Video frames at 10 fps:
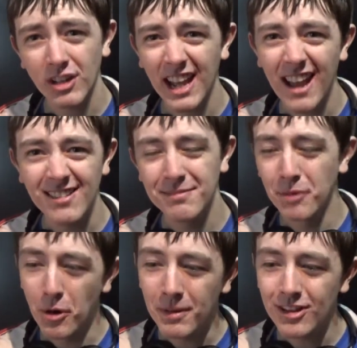It has its
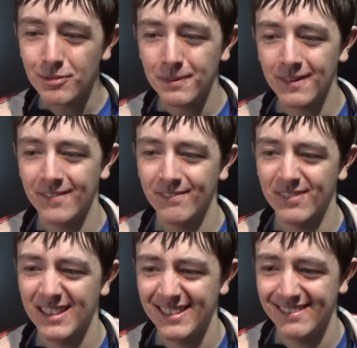moments, but...
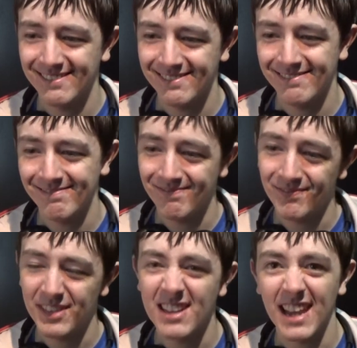
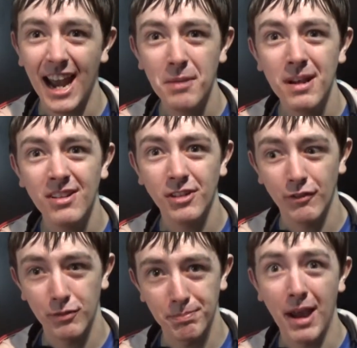its animated stuff
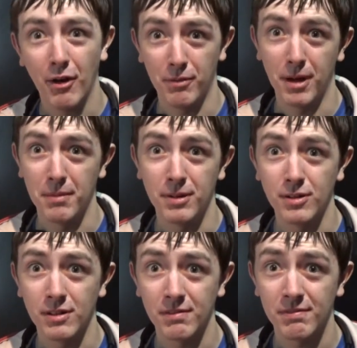is better, in my
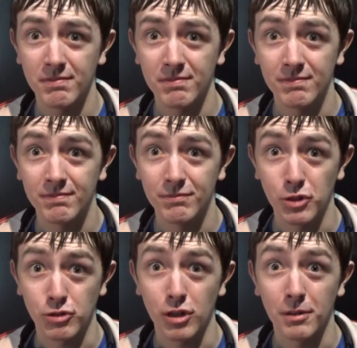opinion.
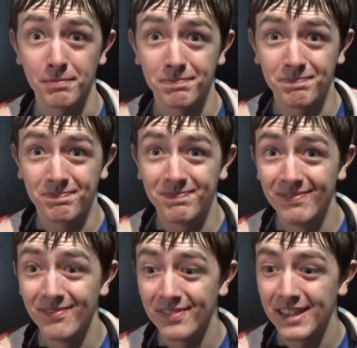Just saying.
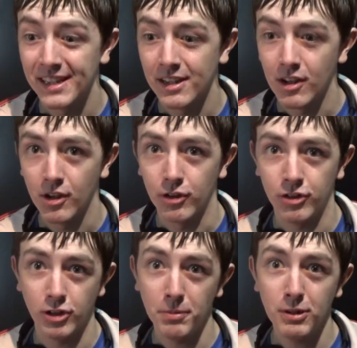
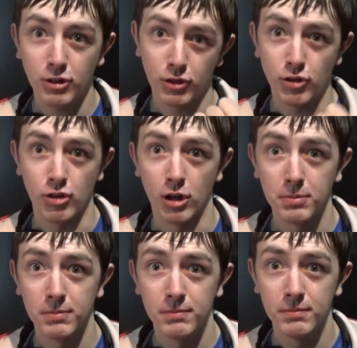CW does a good job.
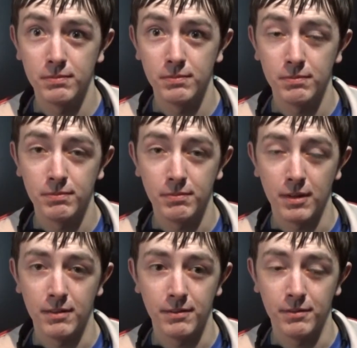
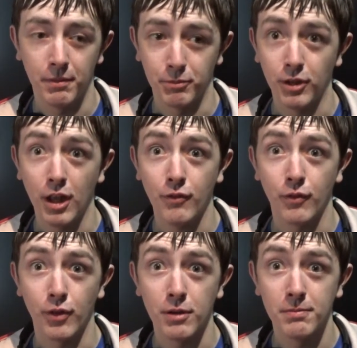I'll tell you that for
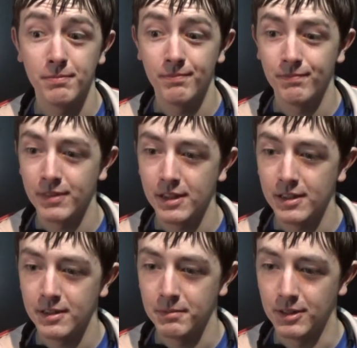free.
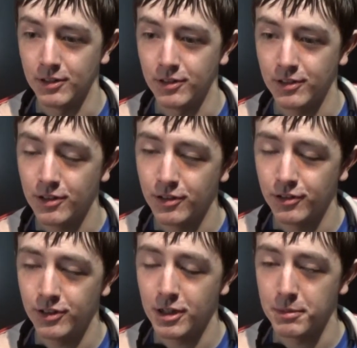But this isn't
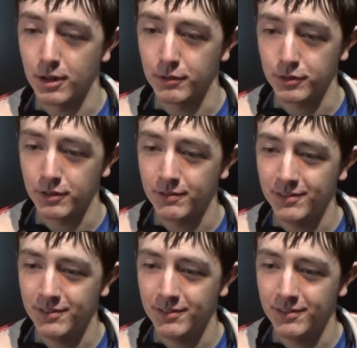CW, obviously.